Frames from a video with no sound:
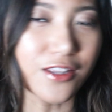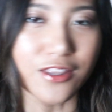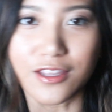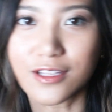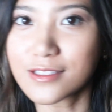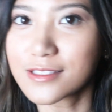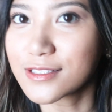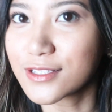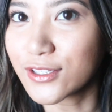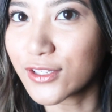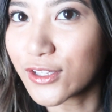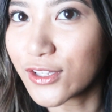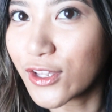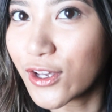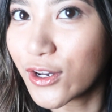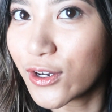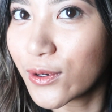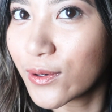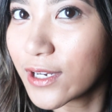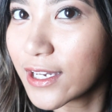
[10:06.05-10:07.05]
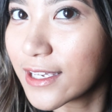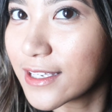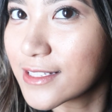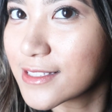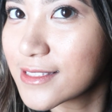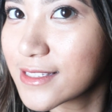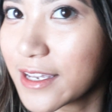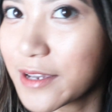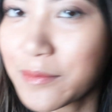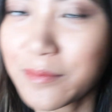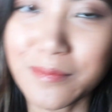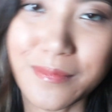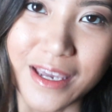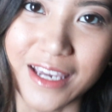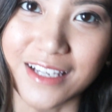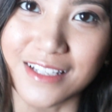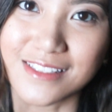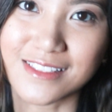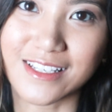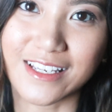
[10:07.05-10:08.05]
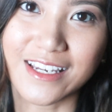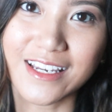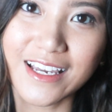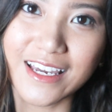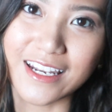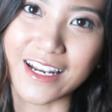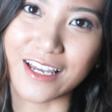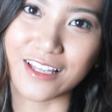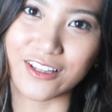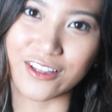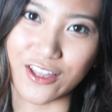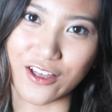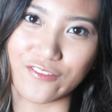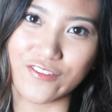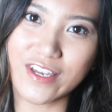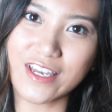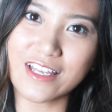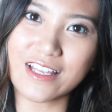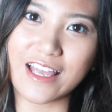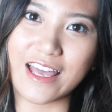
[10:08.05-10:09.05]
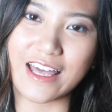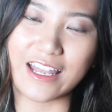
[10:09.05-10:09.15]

this glow is amazing and I love it,